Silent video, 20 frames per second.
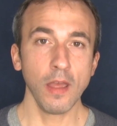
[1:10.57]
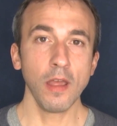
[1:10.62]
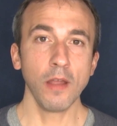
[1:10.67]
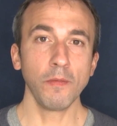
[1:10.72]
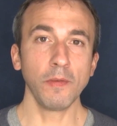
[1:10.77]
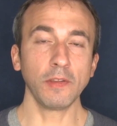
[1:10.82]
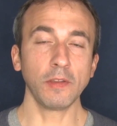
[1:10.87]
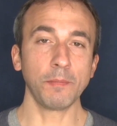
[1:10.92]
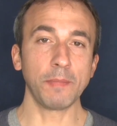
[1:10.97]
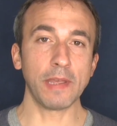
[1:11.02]

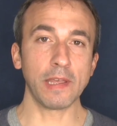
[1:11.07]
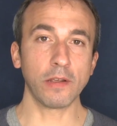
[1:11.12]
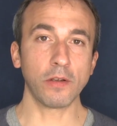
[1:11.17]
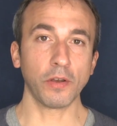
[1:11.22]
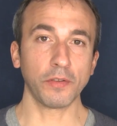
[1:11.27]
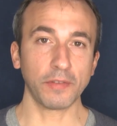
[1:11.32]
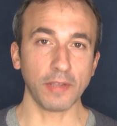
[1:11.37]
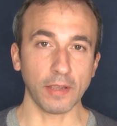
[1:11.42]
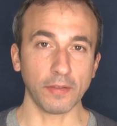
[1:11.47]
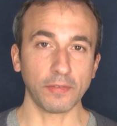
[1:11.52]
Reason being,
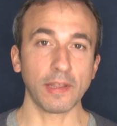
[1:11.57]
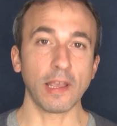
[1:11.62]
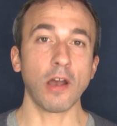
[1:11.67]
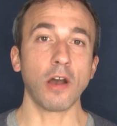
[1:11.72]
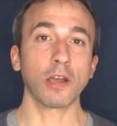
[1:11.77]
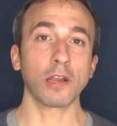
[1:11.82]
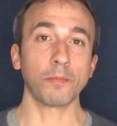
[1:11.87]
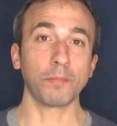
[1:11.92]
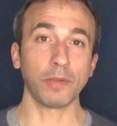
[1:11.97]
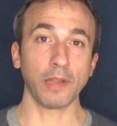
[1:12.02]
because yes, they are
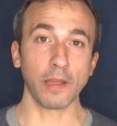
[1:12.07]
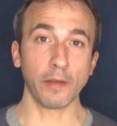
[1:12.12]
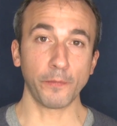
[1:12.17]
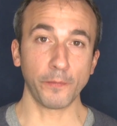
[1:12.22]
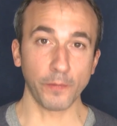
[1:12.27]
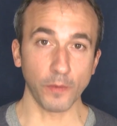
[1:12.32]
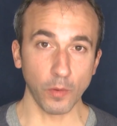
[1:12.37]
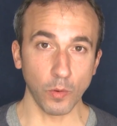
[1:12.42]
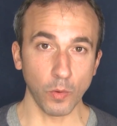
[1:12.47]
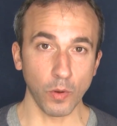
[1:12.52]
going to play a
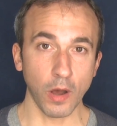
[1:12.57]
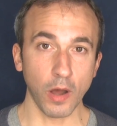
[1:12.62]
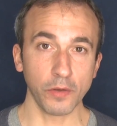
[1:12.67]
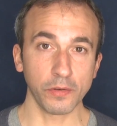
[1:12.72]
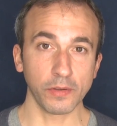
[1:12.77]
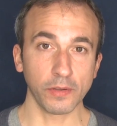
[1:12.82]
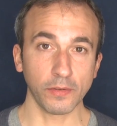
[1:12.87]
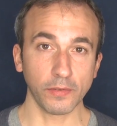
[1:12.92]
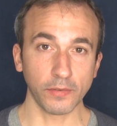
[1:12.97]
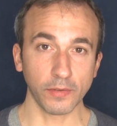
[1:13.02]
full
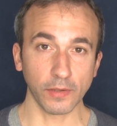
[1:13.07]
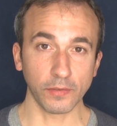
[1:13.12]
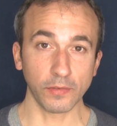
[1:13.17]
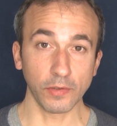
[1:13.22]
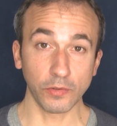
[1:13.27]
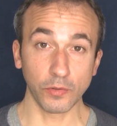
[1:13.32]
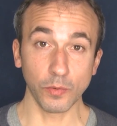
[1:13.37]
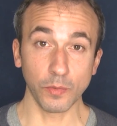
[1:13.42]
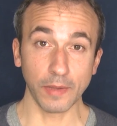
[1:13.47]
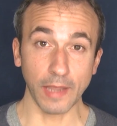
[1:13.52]

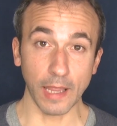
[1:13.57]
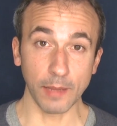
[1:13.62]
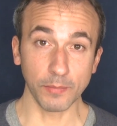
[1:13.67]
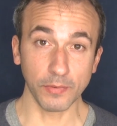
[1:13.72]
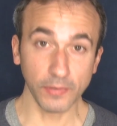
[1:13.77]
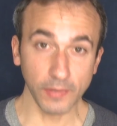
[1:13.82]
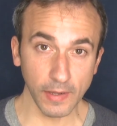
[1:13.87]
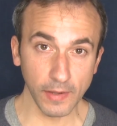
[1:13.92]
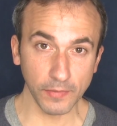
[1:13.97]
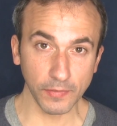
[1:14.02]
162 game
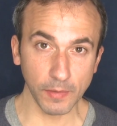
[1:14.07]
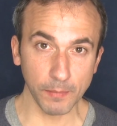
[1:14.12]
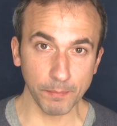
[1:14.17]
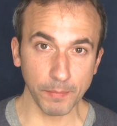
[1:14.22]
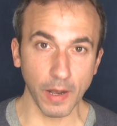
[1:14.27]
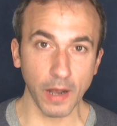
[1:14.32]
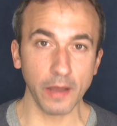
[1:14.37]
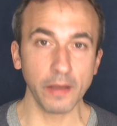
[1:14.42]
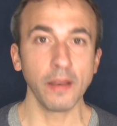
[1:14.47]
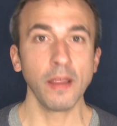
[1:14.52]
season,
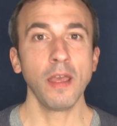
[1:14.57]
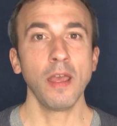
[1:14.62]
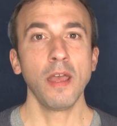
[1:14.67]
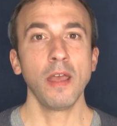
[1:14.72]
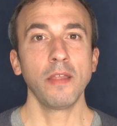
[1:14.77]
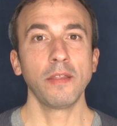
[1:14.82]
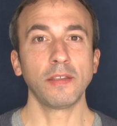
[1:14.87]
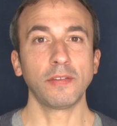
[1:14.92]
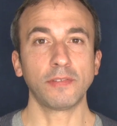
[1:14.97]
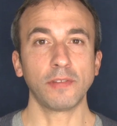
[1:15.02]
but
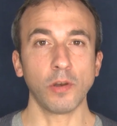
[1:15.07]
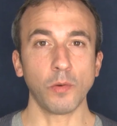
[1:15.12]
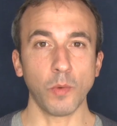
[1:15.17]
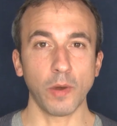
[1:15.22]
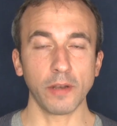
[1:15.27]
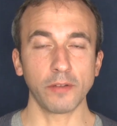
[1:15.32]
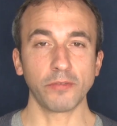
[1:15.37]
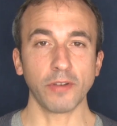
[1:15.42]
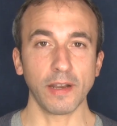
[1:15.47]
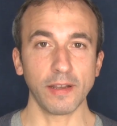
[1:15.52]
they still
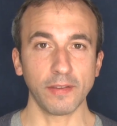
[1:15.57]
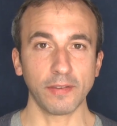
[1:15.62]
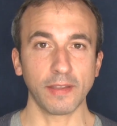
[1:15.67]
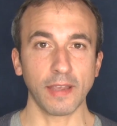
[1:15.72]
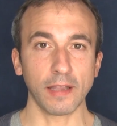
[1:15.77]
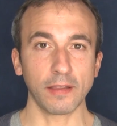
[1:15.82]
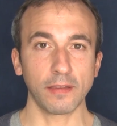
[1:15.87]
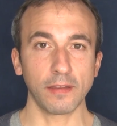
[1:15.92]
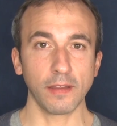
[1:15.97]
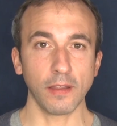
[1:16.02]
want to try to
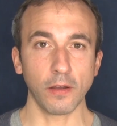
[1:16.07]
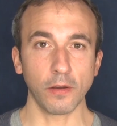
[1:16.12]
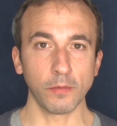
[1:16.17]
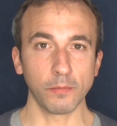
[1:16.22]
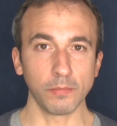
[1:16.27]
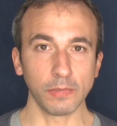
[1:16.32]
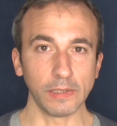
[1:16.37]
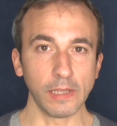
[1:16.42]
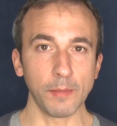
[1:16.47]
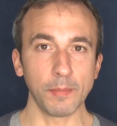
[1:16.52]
get
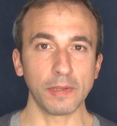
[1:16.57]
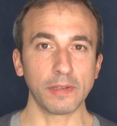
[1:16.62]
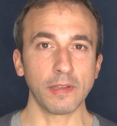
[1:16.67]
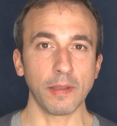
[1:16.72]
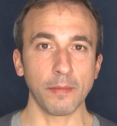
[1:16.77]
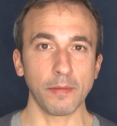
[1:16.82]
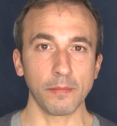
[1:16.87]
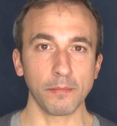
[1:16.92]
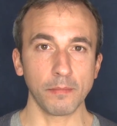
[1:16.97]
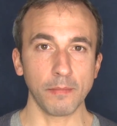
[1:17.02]
limit
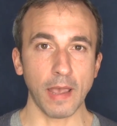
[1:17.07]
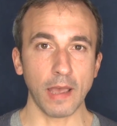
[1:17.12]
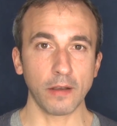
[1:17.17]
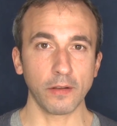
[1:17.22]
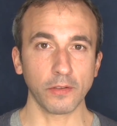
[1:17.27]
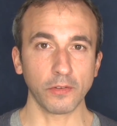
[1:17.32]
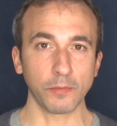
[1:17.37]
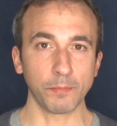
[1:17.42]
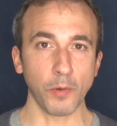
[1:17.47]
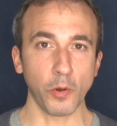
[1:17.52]
the amount of
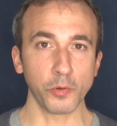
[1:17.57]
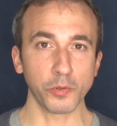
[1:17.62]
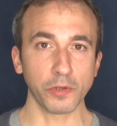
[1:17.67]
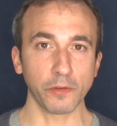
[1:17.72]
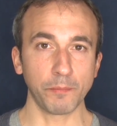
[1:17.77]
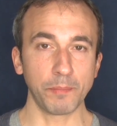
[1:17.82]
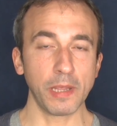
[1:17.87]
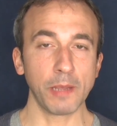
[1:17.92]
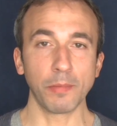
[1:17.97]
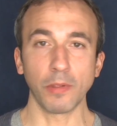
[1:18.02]
exposure
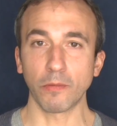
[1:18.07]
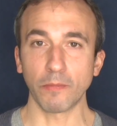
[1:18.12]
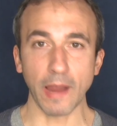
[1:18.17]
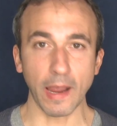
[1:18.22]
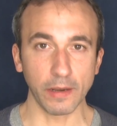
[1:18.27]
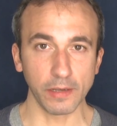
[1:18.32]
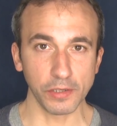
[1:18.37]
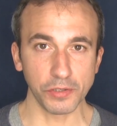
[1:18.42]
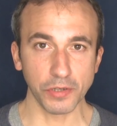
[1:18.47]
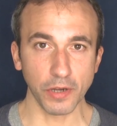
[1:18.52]
of people
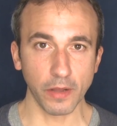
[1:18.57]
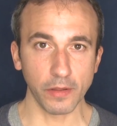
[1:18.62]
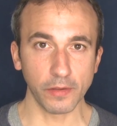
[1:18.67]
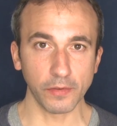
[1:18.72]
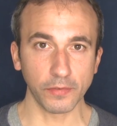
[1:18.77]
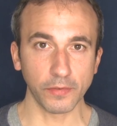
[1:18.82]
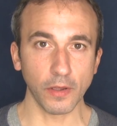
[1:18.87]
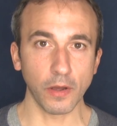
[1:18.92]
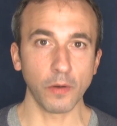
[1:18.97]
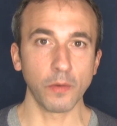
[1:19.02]
around each other.
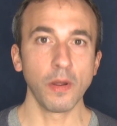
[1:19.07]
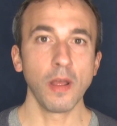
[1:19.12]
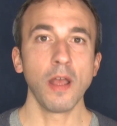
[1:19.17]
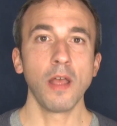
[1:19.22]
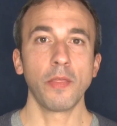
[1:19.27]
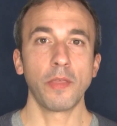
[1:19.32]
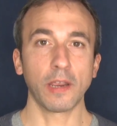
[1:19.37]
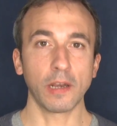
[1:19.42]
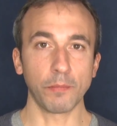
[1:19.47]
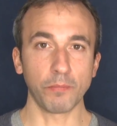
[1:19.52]
So
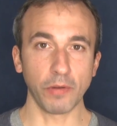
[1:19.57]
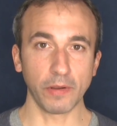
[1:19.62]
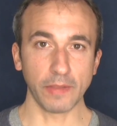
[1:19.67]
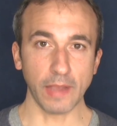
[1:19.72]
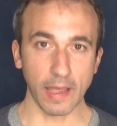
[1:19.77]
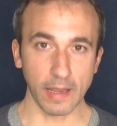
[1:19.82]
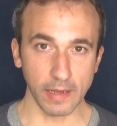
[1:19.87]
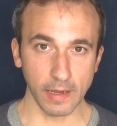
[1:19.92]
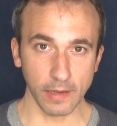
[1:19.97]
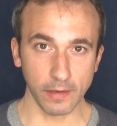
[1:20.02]
they're going to bring
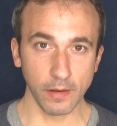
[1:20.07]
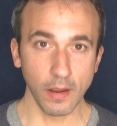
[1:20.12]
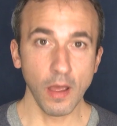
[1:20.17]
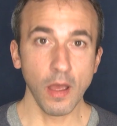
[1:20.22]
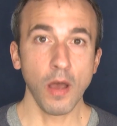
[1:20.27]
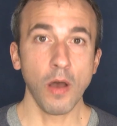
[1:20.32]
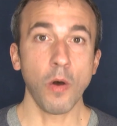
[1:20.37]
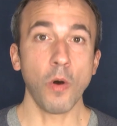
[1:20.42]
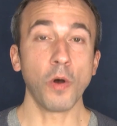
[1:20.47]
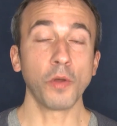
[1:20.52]
that in.
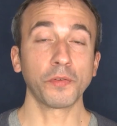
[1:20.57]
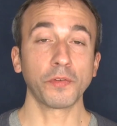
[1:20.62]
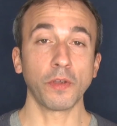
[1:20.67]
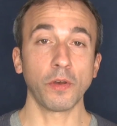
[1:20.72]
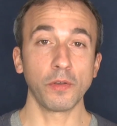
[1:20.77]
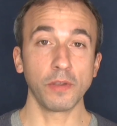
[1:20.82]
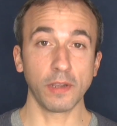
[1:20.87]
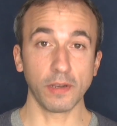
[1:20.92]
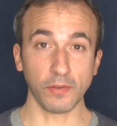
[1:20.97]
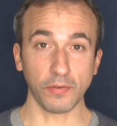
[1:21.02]
Also,
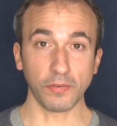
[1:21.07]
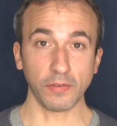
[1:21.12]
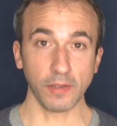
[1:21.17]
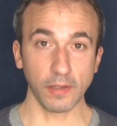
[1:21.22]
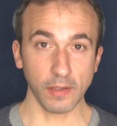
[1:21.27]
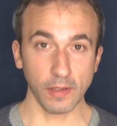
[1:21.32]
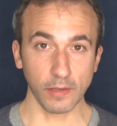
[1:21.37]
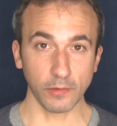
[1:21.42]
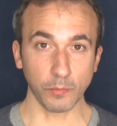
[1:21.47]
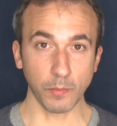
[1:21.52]
you're going to
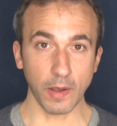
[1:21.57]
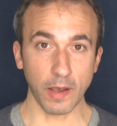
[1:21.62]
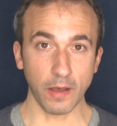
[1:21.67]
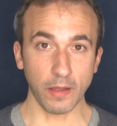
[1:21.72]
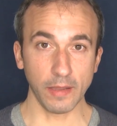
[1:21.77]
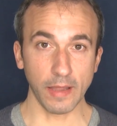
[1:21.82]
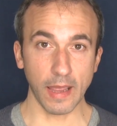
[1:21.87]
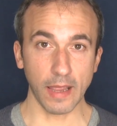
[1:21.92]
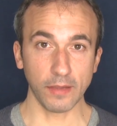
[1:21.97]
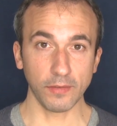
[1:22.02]
see as
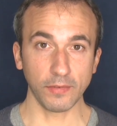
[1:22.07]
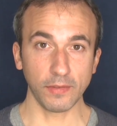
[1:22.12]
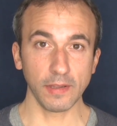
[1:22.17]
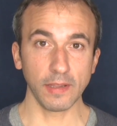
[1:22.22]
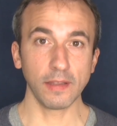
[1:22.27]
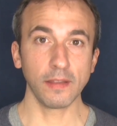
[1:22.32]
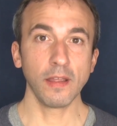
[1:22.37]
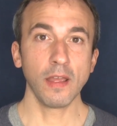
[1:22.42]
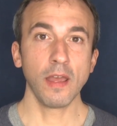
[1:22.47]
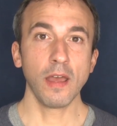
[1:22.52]
well as
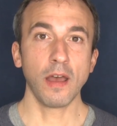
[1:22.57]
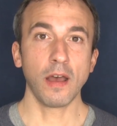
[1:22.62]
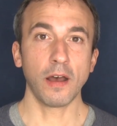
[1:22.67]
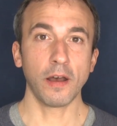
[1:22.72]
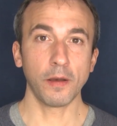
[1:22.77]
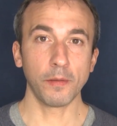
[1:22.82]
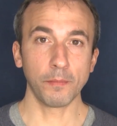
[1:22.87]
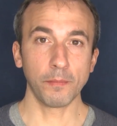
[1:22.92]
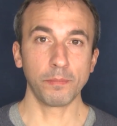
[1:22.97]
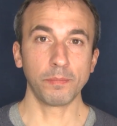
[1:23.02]
the
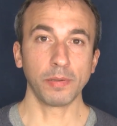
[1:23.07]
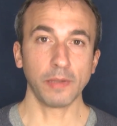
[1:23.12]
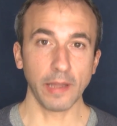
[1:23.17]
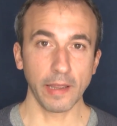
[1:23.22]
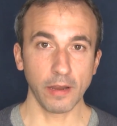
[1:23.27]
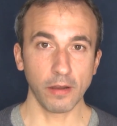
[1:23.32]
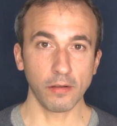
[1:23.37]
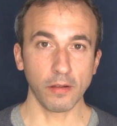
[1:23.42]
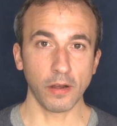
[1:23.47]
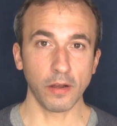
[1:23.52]

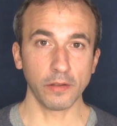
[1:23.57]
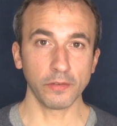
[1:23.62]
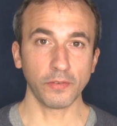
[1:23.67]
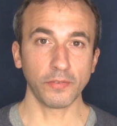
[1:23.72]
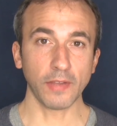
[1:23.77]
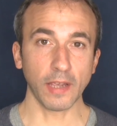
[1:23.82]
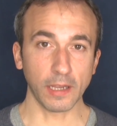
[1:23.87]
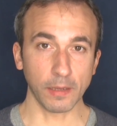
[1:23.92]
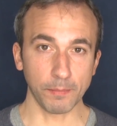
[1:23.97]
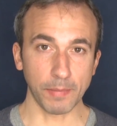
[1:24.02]
player on
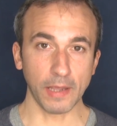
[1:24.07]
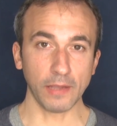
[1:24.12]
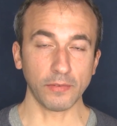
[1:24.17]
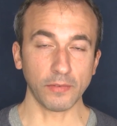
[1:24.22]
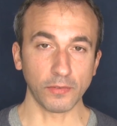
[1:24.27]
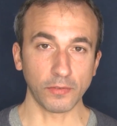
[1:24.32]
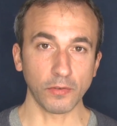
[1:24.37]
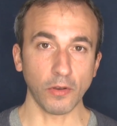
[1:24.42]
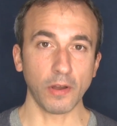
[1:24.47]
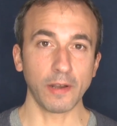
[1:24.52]
second base
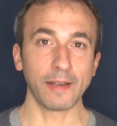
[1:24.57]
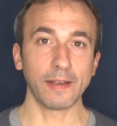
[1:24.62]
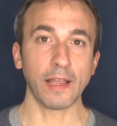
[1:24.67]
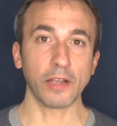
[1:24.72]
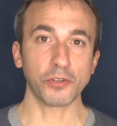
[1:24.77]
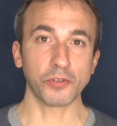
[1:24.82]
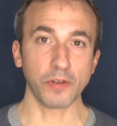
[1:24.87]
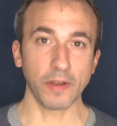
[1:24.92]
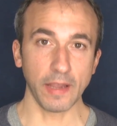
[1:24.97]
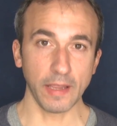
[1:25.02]
to start an
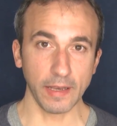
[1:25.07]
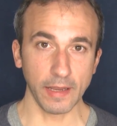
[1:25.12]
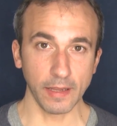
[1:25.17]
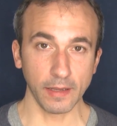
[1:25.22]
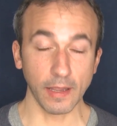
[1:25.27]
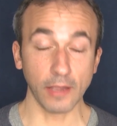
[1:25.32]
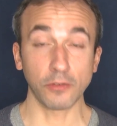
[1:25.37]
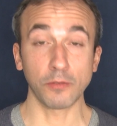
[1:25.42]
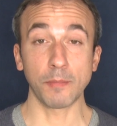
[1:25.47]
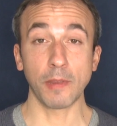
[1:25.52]
extra
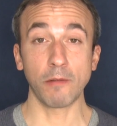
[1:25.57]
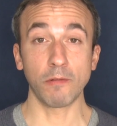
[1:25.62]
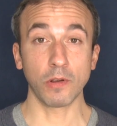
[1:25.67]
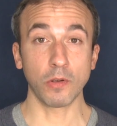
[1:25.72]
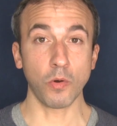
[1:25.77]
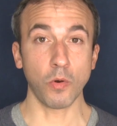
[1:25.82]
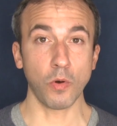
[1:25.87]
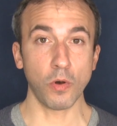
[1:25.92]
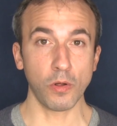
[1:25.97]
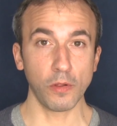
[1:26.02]
inning. As you may
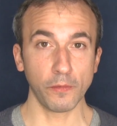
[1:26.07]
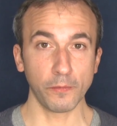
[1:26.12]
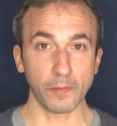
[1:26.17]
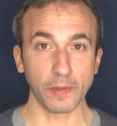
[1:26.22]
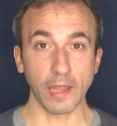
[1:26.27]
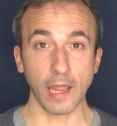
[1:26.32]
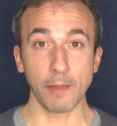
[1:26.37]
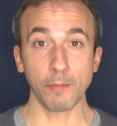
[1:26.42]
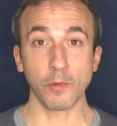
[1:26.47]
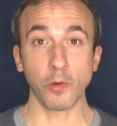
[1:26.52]
recall, if a
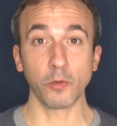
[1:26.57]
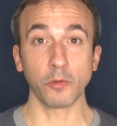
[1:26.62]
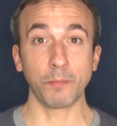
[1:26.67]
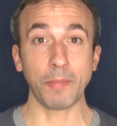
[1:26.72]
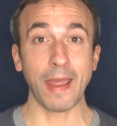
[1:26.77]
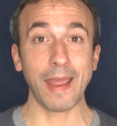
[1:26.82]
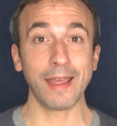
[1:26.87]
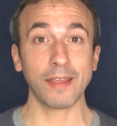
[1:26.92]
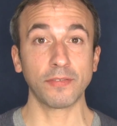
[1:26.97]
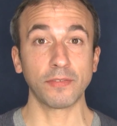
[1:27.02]
game goes
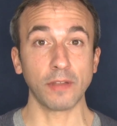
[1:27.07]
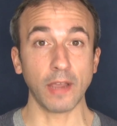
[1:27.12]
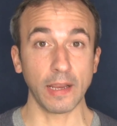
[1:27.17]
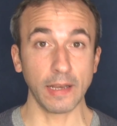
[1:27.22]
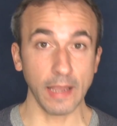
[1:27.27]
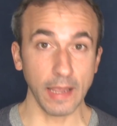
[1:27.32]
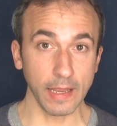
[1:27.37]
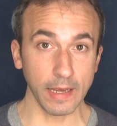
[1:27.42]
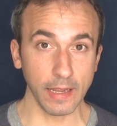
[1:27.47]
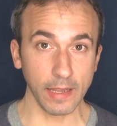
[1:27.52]
past 9
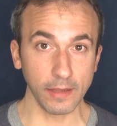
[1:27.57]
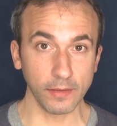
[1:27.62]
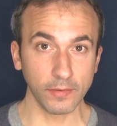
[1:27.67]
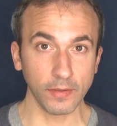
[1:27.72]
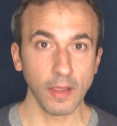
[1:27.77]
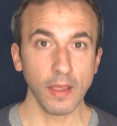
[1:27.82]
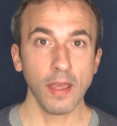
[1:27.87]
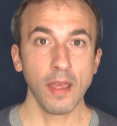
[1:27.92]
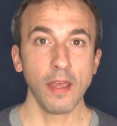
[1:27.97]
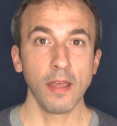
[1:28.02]
innings,
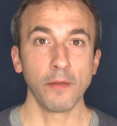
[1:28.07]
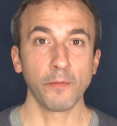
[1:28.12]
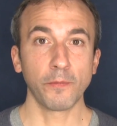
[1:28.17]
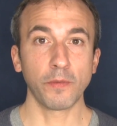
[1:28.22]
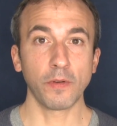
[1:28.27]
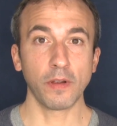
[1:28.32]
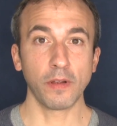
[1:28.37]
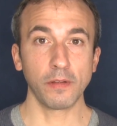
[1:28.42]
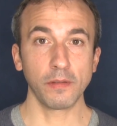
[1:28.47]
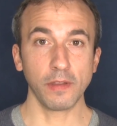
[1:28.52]

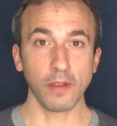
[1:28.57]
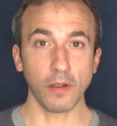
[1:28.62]
for